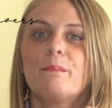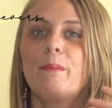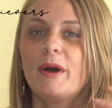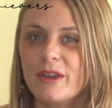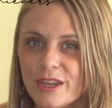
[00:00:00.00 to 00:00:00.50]

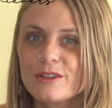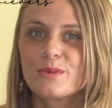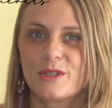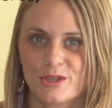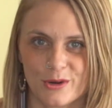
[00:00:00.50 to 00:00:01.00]
But here's
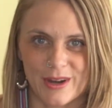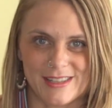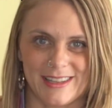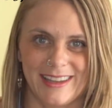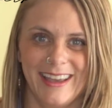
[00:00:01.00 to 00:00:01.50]
what's
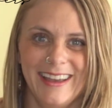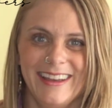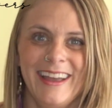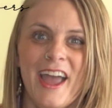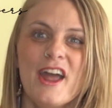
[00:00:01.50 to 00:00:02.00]
crazy.
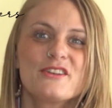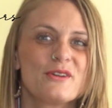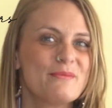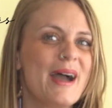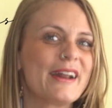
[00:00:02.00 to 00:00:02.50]

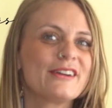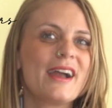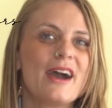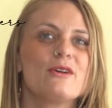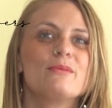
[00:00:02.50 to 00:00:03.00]
No matter
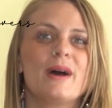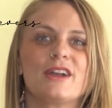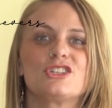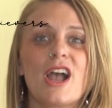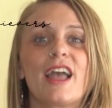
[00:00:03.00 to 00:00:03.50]
how
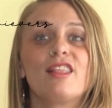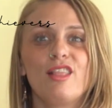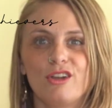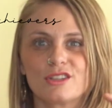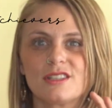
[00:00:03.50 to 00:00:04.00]
much I
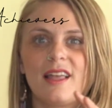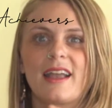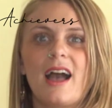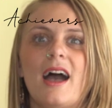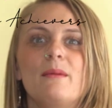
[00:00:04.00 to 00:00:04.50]
looked like
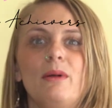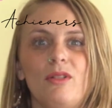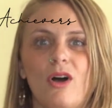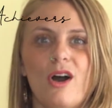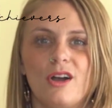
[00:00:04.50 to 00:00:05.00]
I
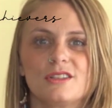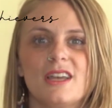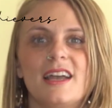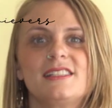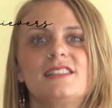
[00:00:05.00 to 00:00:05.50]
belonged,
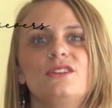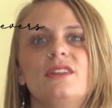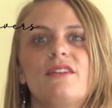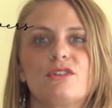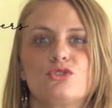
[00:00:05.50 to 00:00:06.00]
I still
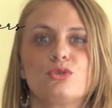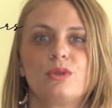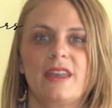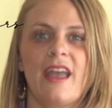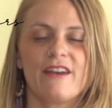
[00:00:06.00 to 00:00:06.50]
never
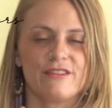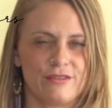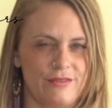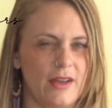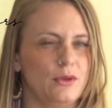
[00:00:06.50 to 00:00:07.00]
truly
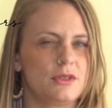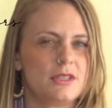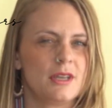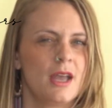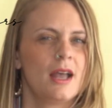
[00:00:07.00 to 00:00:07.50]

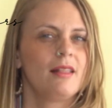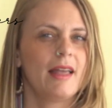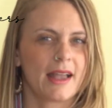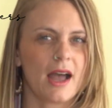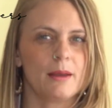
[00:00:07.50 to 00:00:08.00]
felt
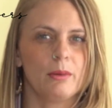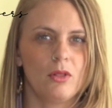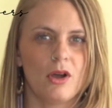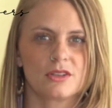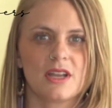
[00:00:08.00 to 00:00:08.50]
like I
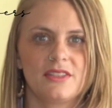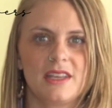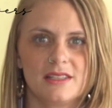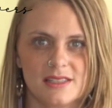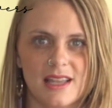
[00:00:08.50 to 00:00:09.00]
belonged on the
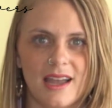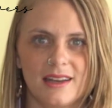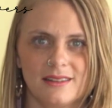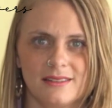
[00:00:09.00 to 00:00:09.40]
inside.